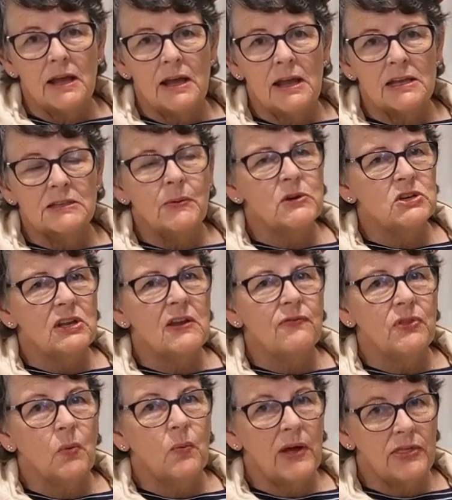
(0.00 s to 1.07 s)
especially
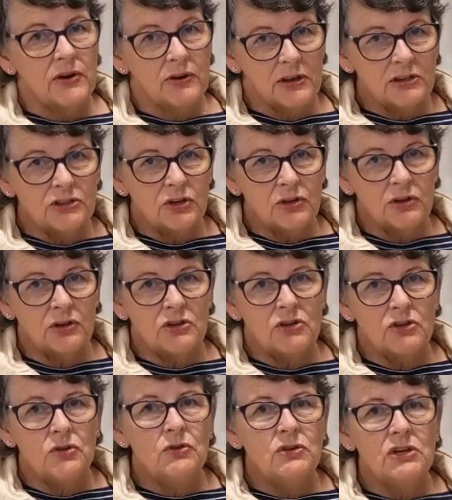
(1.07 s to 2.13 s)
if the weather is good,
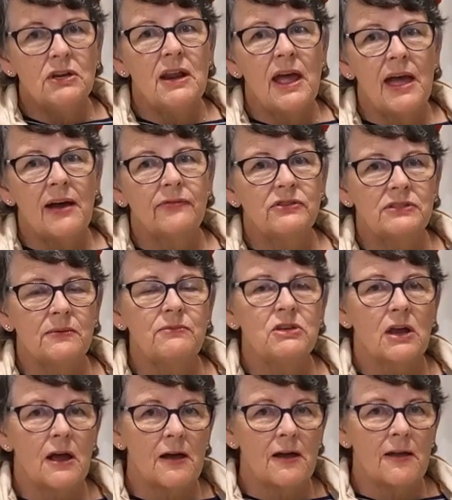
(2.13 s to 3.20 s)
you did have
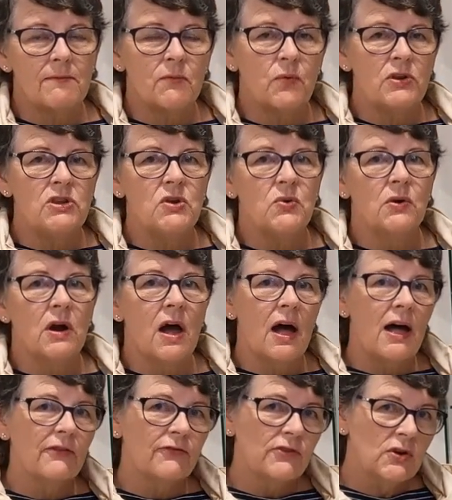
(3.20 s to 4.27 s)
some time when you were
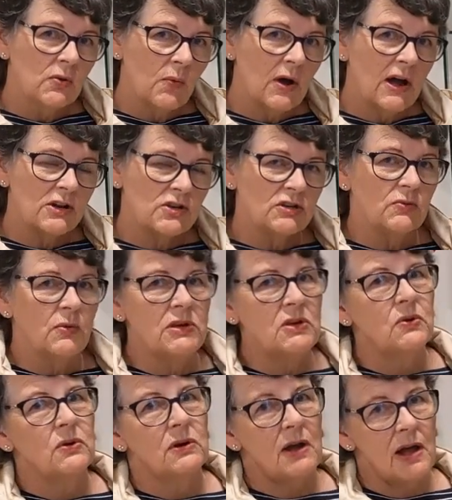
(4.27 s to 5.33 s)
off your watch, when
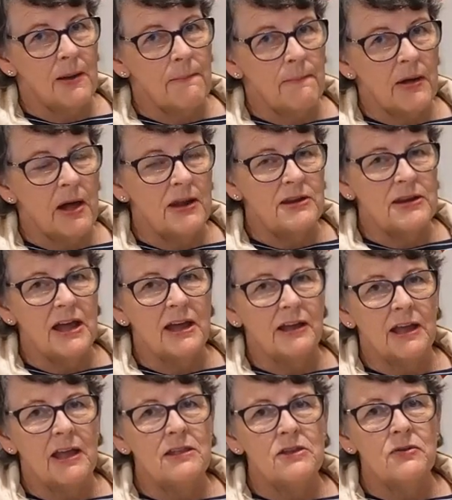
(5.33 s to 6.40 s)
you were up on
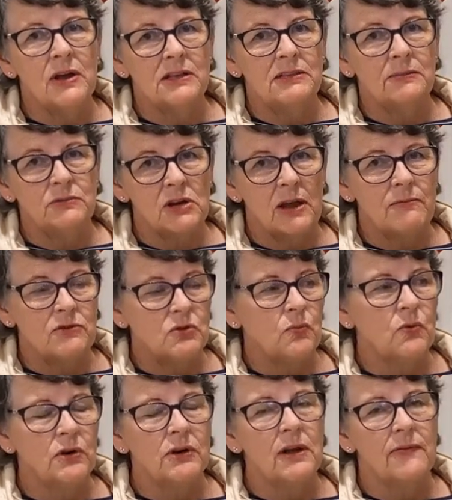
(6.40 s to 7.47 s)
deck, and you had some time to
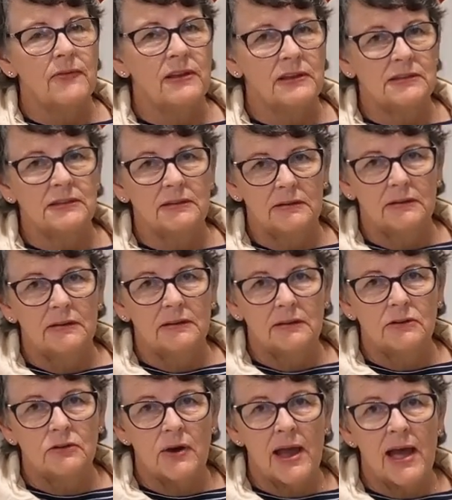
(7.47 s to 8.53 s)
work on these
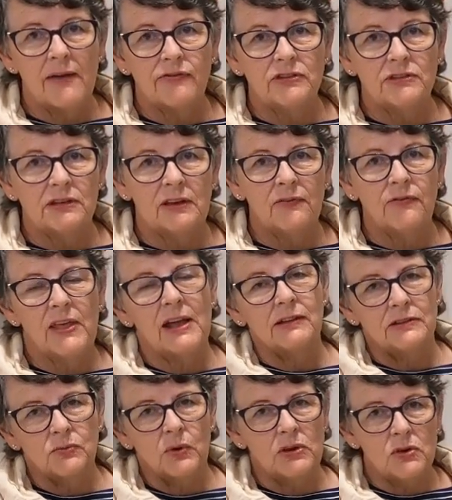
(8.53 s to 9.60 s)
crafts, if
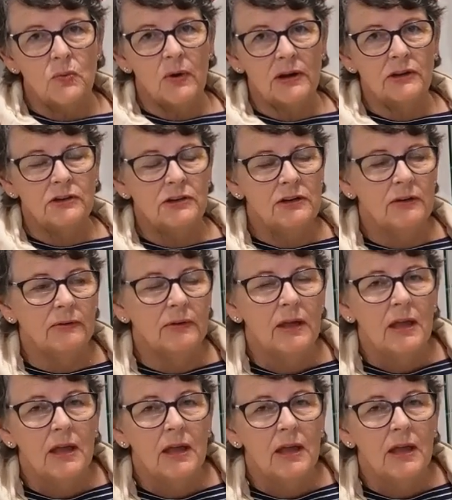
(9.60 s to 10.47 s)
that's what you wanted to do.